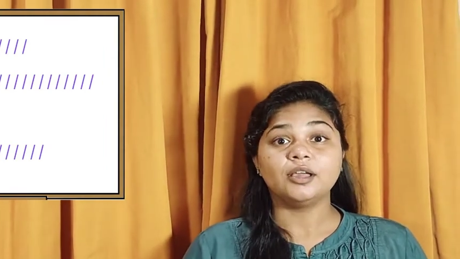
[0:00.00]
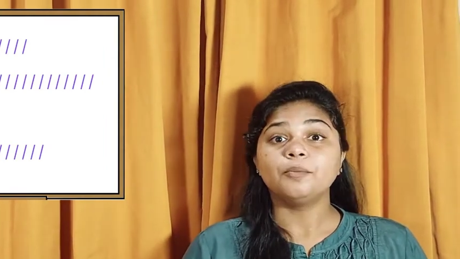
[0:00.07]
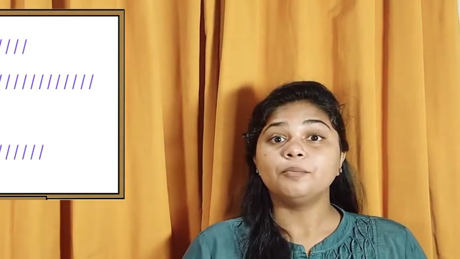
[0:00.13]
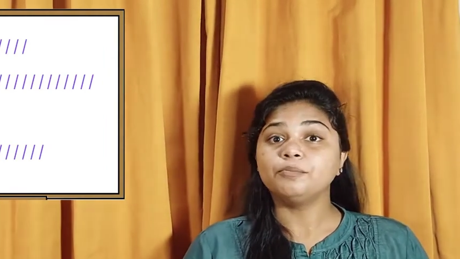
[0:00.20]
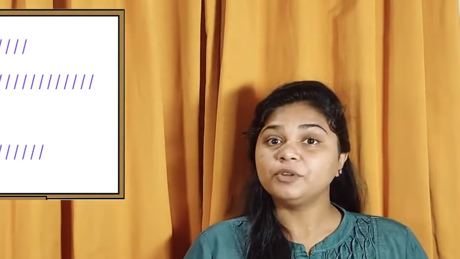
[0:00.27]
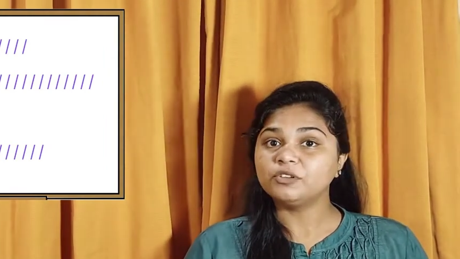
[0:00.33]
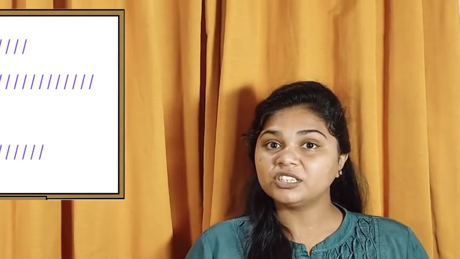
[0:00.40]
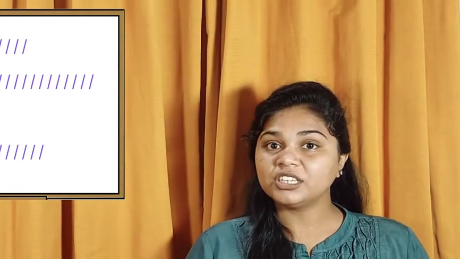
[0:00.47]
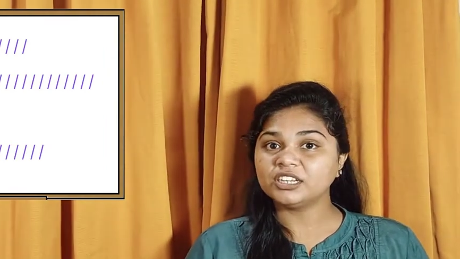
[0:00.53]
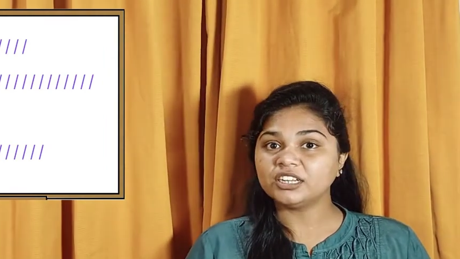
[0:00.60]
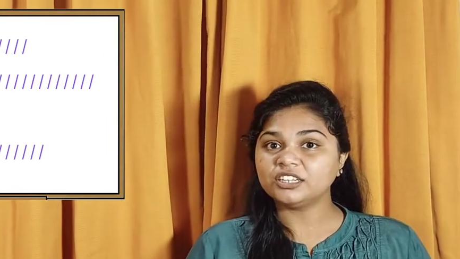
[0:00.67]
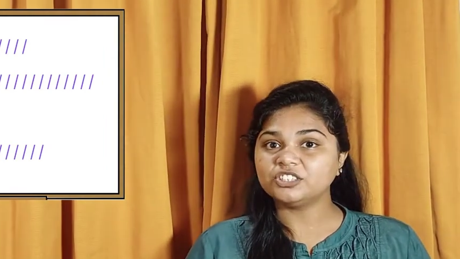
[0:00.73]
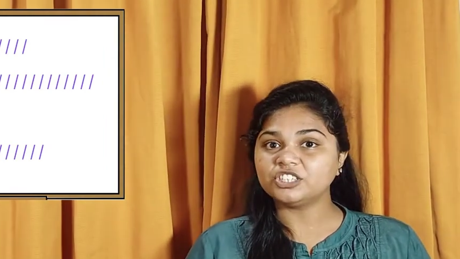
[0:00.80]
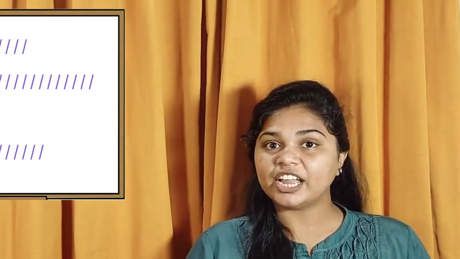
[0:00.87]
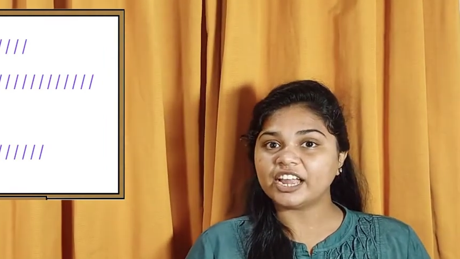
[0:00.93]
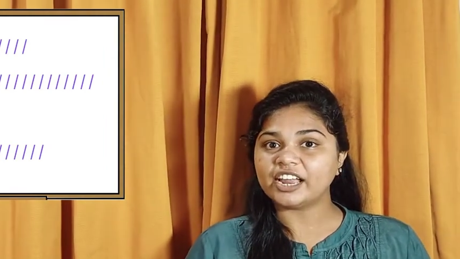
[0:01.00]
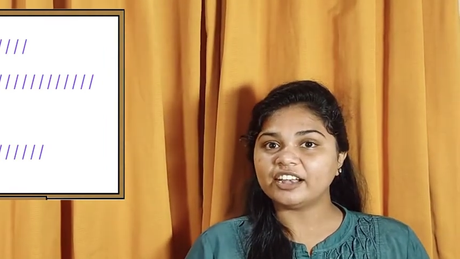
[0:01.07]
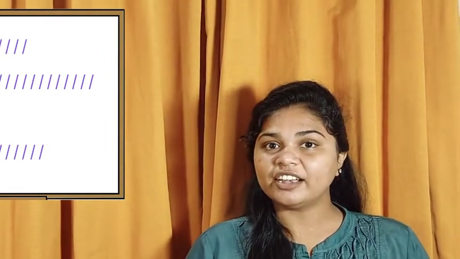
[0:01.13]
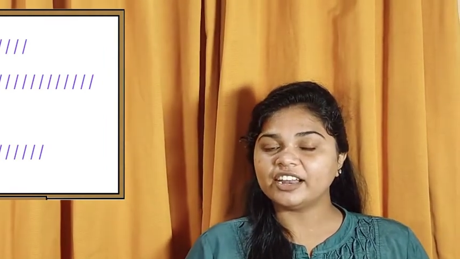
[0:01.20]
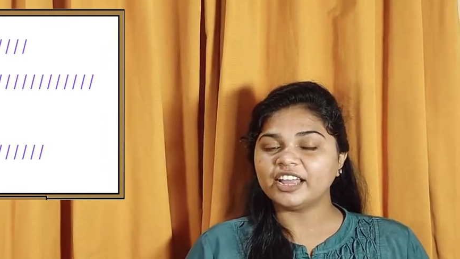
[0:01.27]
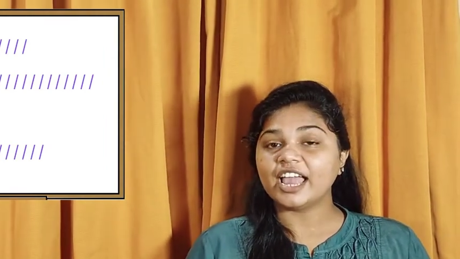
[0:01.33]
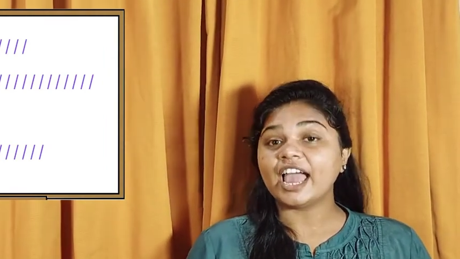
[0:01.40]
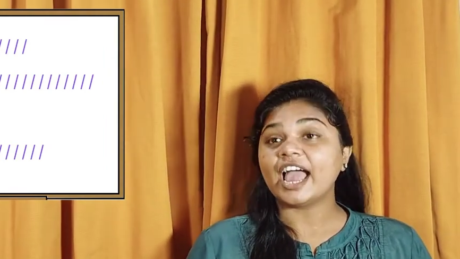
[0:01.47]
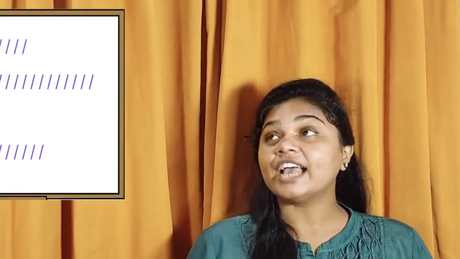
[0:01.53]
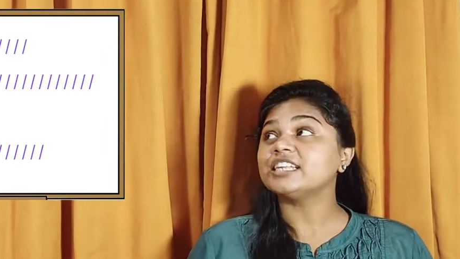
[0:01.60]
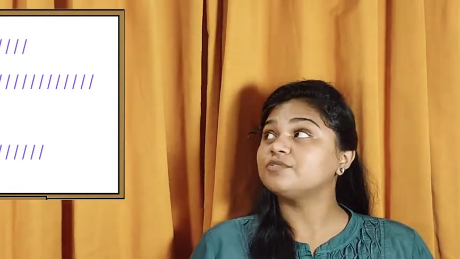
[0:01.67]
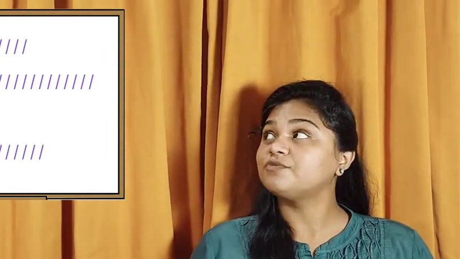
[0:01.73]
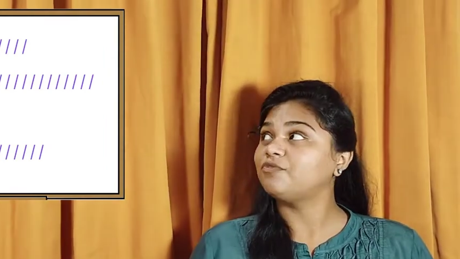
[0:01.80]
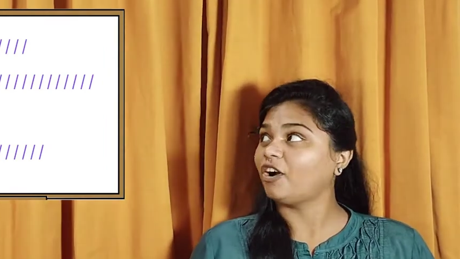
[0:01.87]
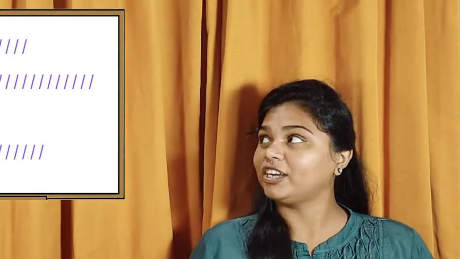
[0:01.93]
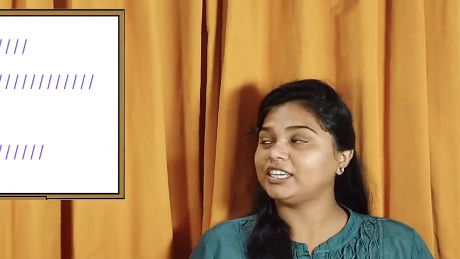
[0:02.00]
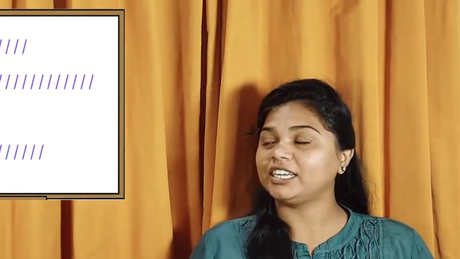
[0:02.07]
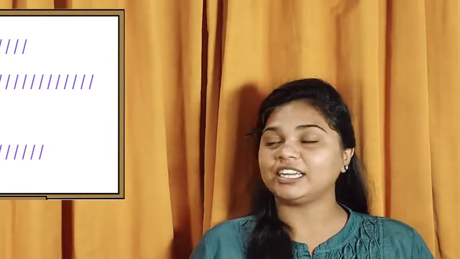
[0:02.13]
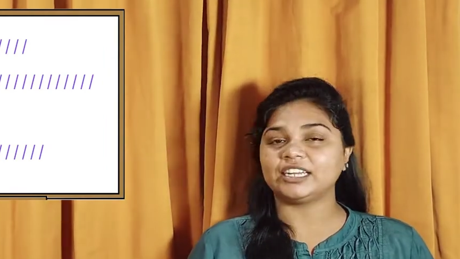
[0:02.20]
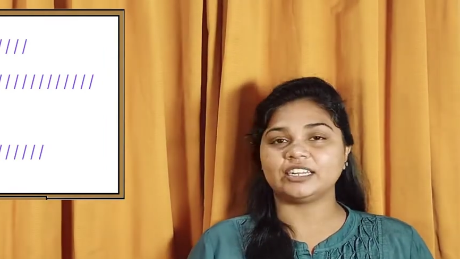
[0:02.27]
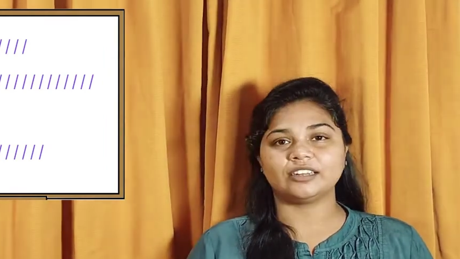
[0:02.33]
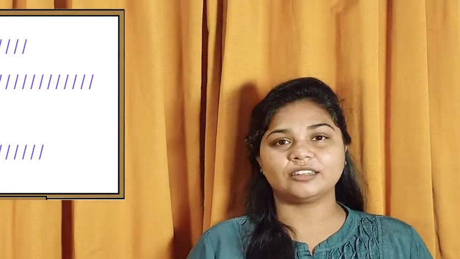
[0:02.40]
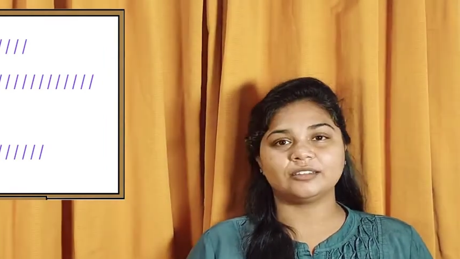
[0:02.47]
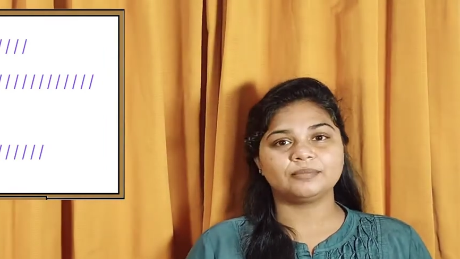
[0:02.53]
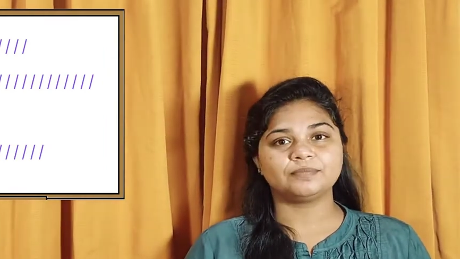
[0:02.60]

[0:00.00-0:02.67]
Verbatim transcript: Musical chair has 14.